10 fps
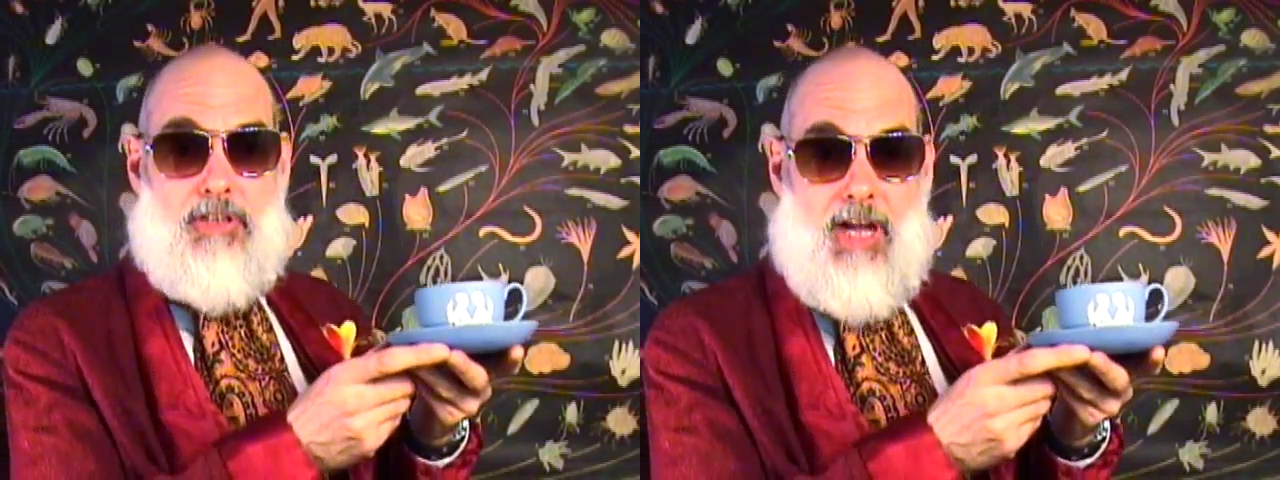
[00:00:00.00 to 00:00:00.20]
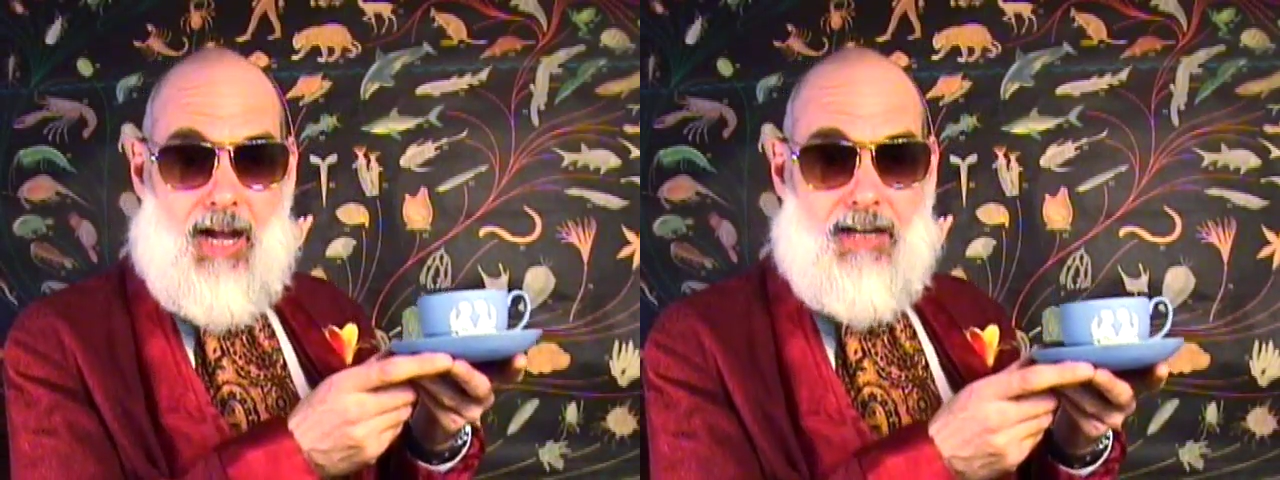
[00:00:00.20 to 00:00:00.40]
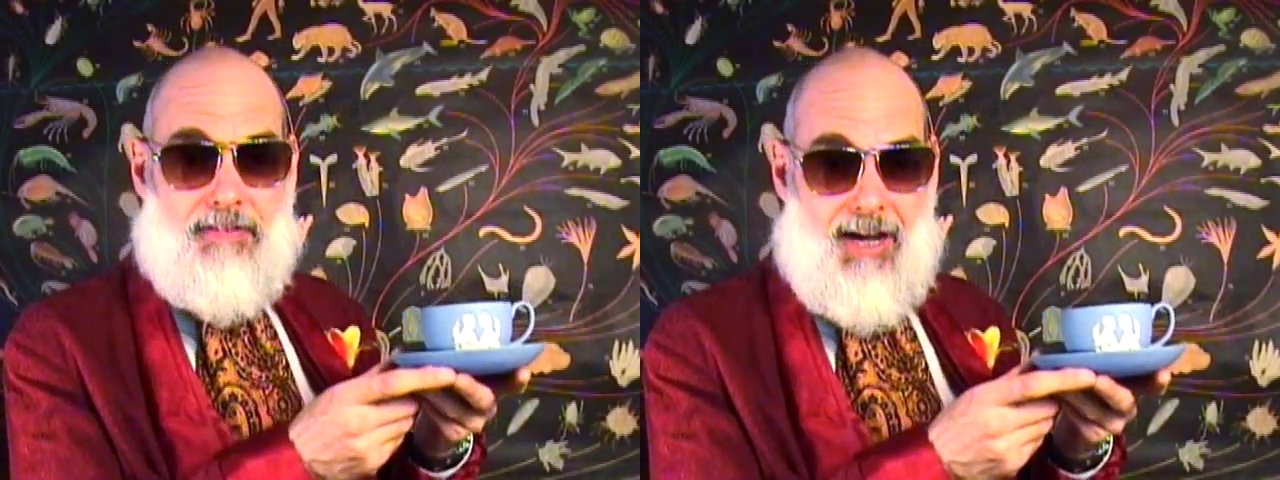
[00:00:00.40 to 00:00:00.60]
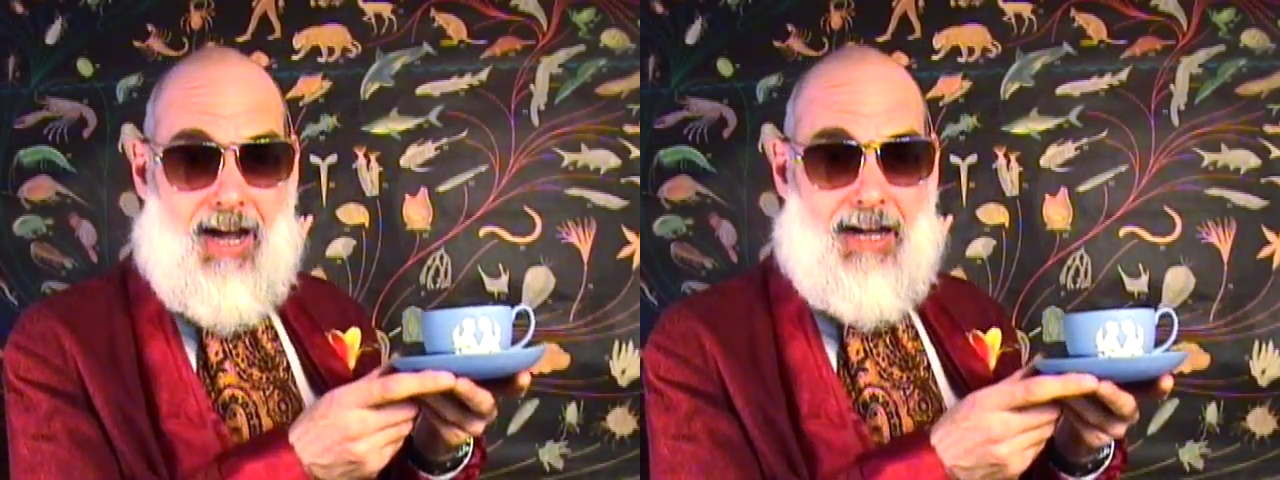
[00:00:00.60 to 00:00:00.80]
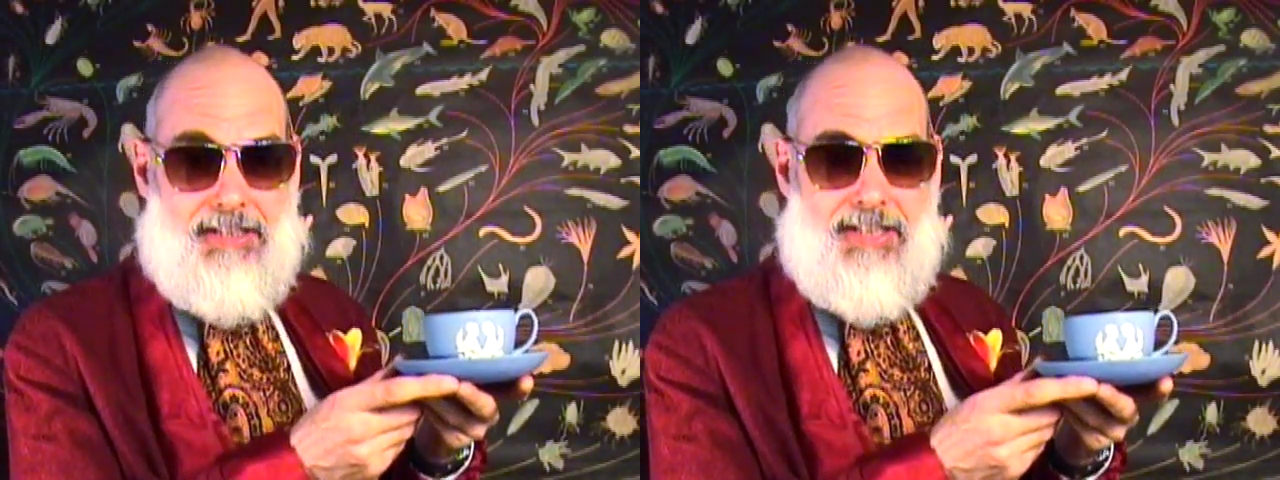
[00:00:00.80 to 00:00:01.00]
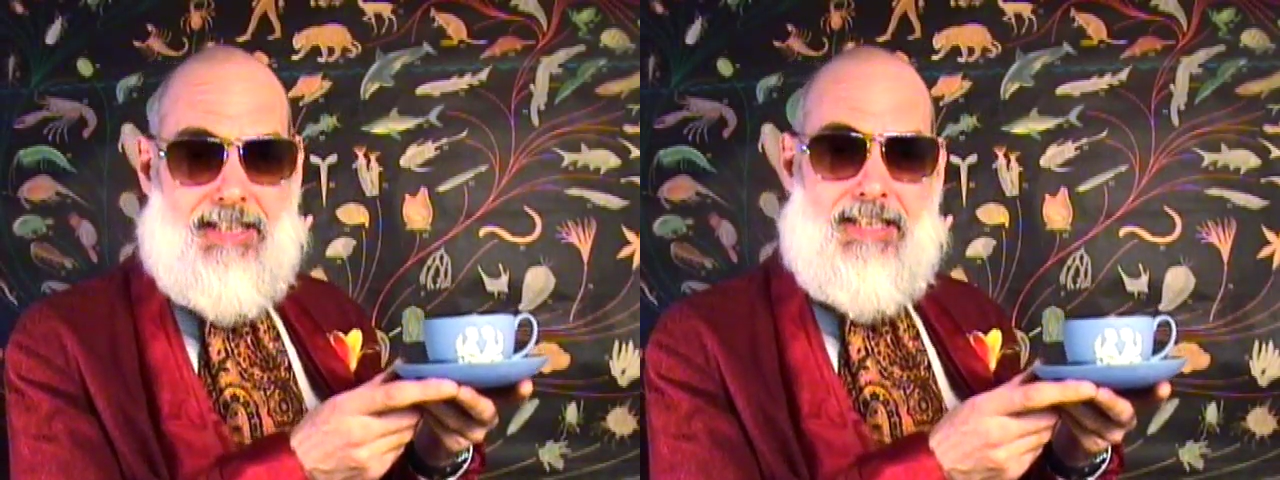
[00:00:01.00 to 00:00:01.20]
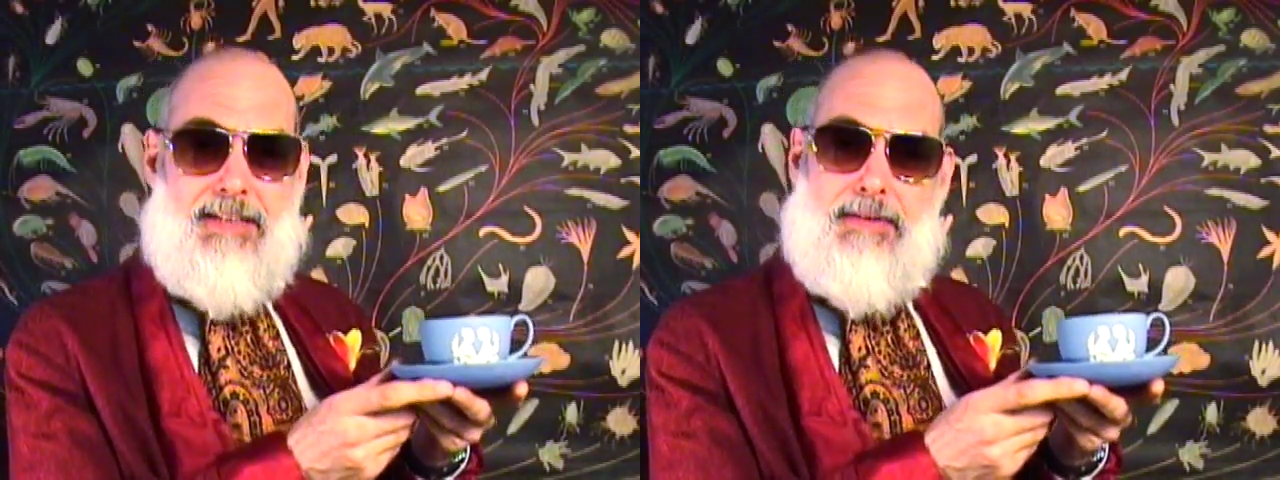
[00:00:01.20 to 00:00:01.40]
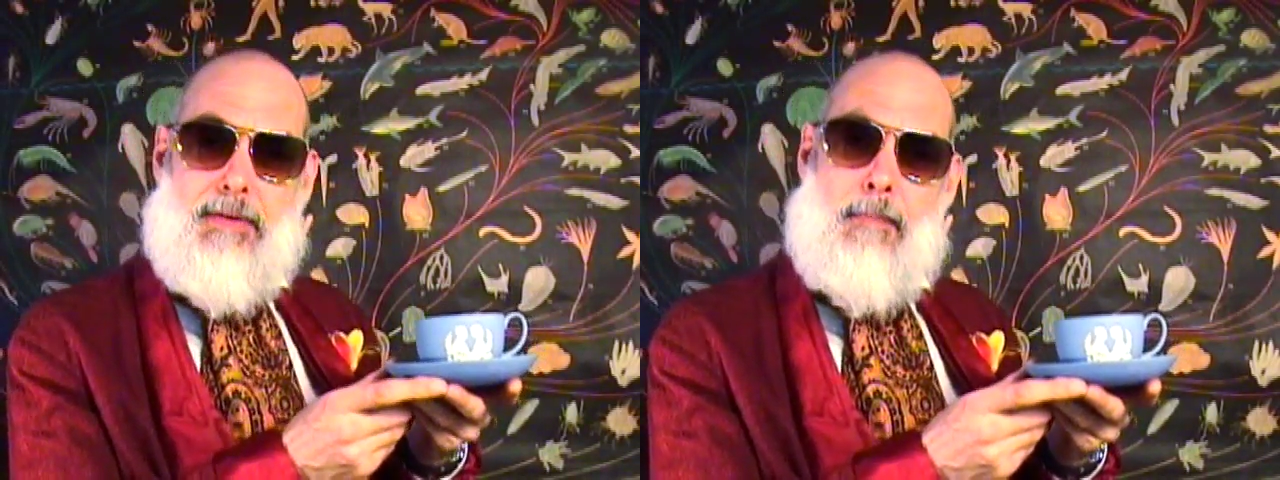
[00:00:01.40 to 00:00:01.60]
kind of high tea,
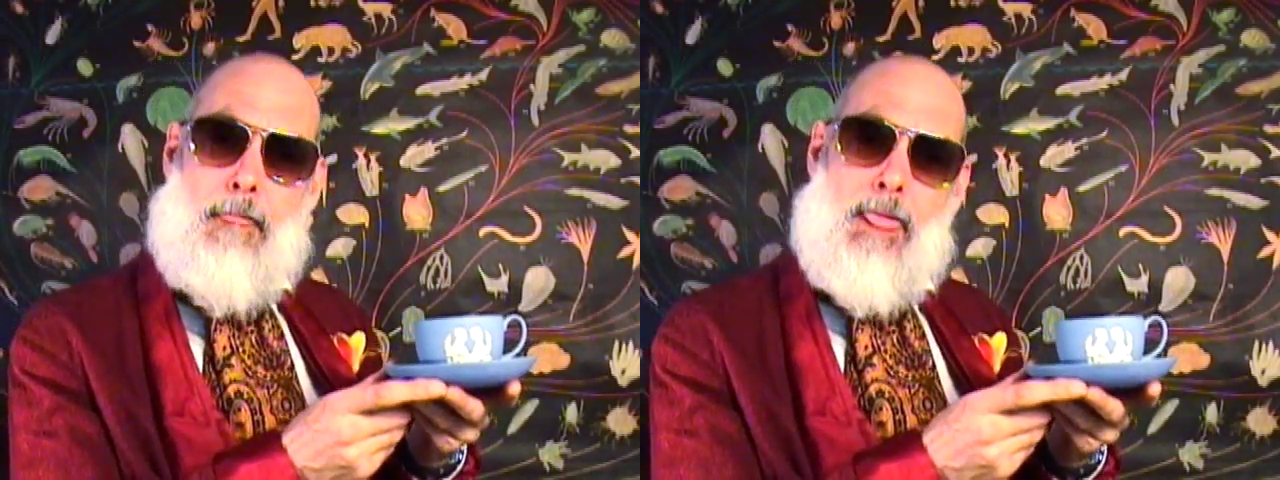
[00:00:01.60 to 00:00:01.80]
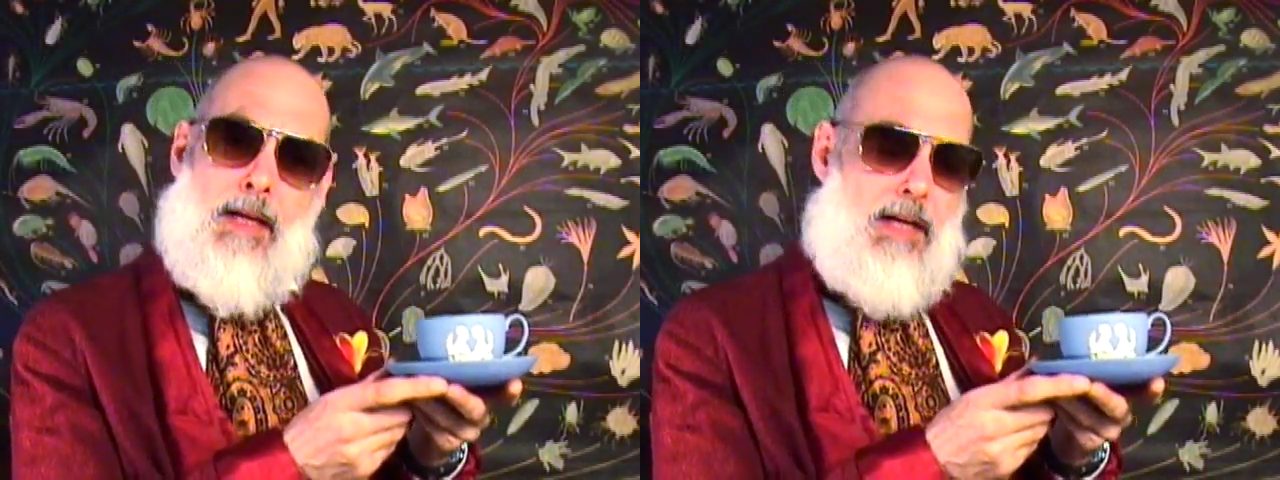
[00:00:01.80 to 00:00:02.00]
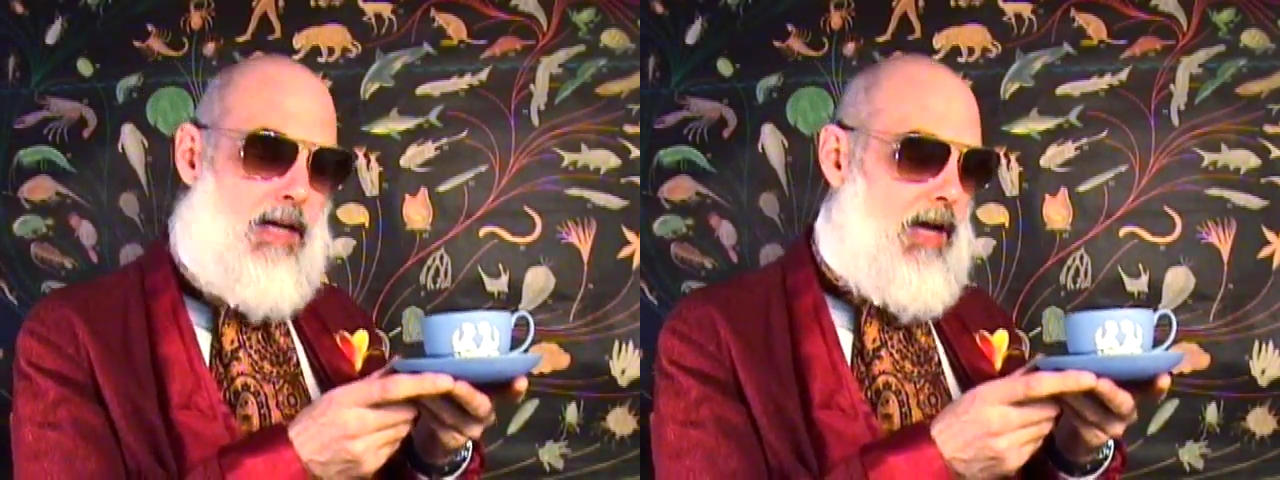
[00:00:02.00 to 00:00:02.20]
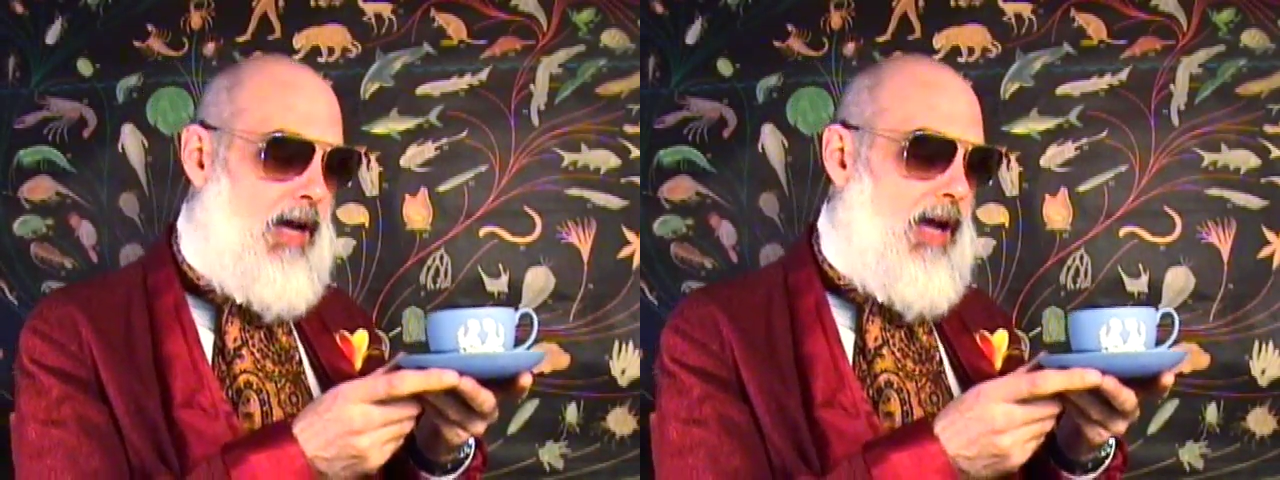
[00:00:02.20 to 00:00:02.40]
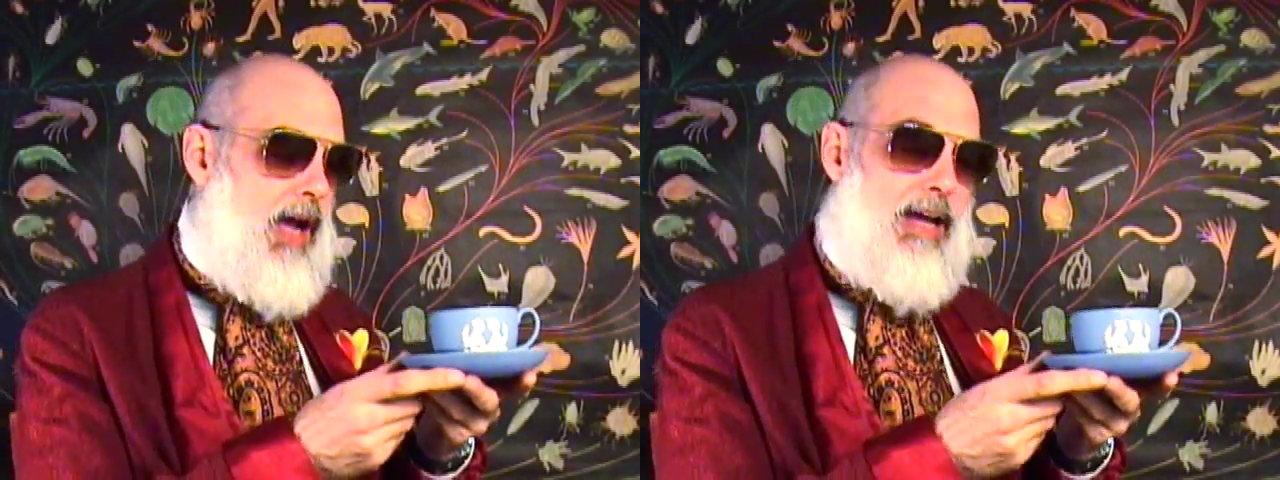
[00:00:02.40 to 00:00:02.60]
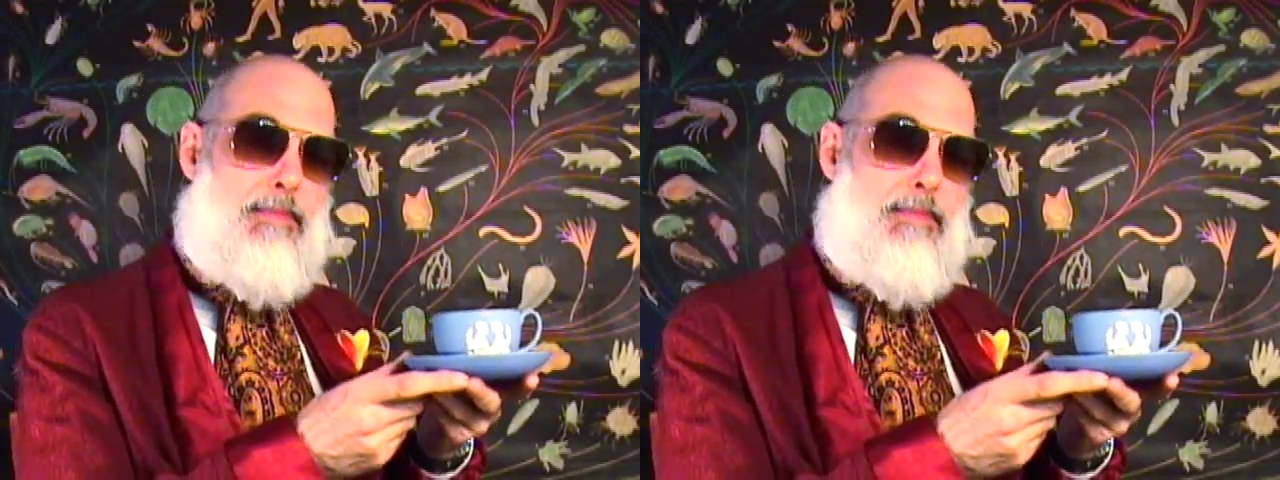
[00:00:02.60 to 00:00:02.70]
uh, I